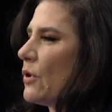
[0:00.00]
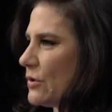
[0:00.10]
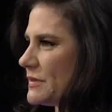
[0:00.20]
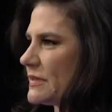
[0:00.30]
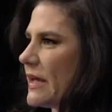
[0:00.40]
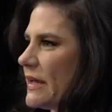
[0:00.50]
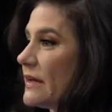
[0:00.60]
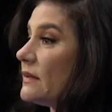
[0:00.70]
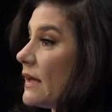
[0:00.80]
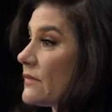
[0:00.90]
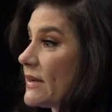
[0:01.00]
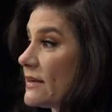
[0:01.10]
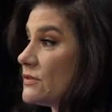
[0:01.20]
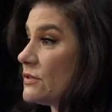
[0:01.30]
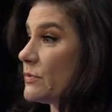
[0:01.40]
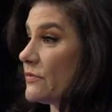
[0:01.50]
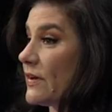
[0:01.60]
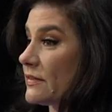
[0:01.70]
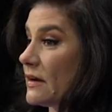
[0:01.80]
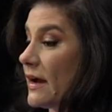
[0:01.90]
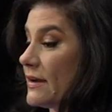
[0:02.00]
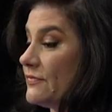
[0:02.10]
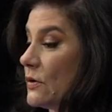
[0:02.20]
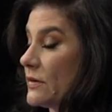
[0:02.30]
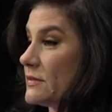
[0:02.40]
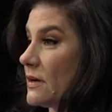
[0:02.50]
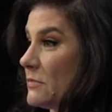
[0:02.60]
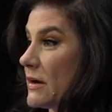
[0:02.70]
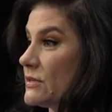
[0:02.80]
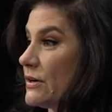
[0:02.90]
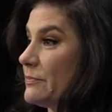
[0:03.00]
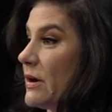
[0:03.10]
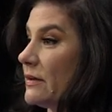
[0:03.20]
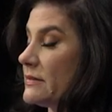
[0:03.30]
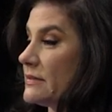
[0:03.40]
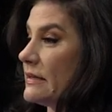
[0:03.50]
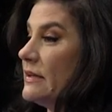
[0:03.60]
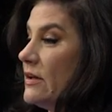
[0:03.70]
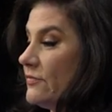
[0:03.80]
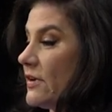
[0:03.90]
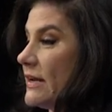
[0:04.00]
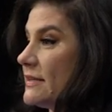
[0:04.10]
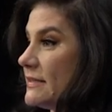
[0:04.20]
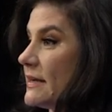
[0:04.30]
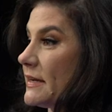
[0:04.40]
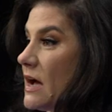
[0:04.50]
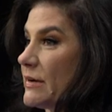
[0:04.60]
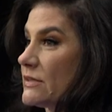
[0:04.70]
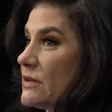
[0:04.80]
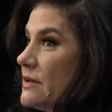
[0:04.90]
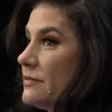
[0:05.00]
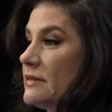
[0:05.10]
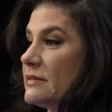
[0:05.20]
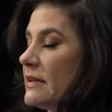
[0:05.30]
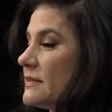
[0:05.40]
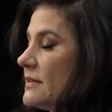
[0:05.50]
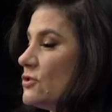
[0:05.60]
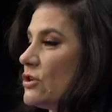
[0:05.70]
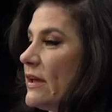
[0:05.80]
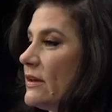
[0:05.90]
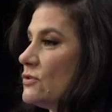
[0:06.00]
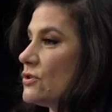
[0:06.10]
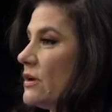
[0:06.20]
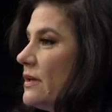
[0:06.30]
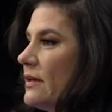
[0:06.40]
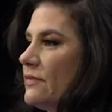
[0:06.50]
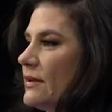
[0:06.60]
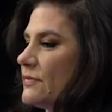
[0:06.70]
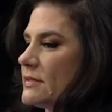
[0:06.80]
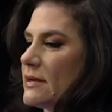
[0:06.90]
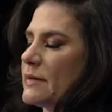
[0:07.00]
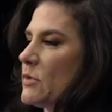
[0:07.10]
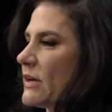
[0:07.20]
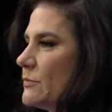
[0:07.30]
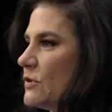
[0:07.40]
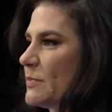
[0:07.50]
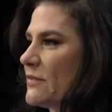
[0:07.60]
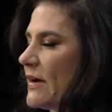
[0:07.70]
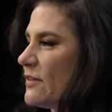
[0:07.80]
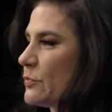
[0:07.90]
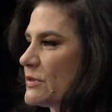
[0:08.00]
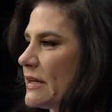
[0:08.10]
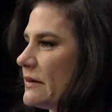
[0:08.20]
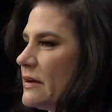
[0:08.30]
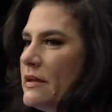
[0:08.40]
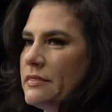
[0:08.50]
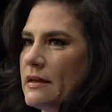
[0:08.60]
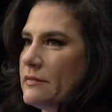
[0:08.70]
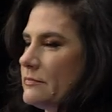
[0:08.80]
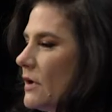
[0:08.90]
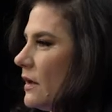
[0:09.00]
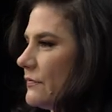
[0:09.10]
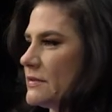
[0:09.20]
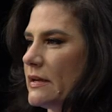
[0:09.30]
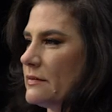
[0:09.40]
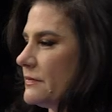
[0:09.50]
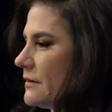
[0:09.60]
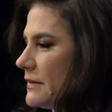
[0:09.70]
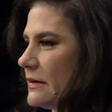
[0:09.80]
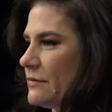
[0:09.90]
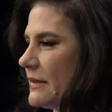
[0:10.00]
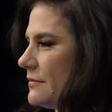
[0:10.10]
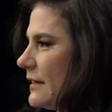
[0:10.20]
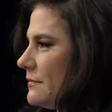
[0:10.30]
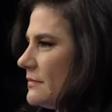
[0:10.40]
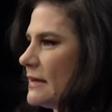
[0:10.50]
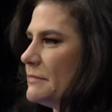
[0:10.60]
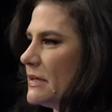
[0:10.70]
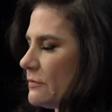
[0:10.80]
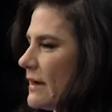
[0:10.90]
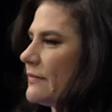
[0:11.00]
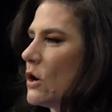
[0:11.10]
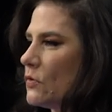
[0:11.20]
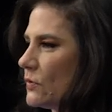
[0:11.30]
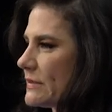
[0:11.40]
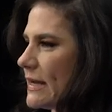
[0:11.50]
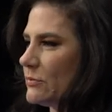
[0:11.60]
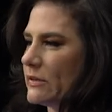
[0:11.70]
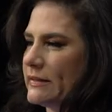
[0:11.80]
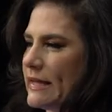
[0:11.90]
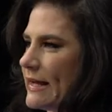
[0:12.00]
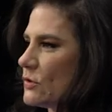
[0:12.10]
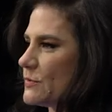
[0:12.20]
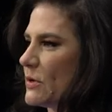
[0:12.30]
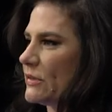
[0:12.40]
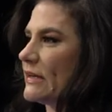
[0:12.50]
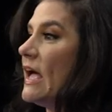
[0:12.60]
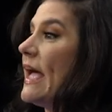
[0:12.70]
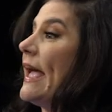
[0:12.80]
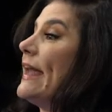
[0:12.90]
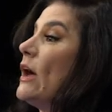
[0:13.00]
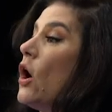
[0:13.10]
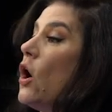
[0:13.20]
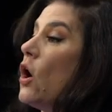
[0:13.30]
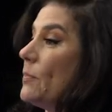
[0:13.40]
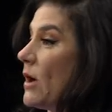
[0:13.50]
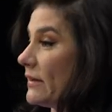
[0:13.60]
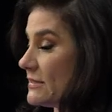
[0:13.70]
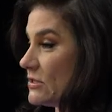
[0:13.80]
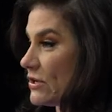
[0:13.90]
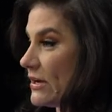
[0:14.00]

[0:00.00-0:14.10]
per se. And a lot of it has to do with the fact that I focus on monetary policy, sure, finance and economics. These things can change. If the stock market moves by 5%, then all of a sudden they're, they meet around the Oval Table in the Eccles building and all policy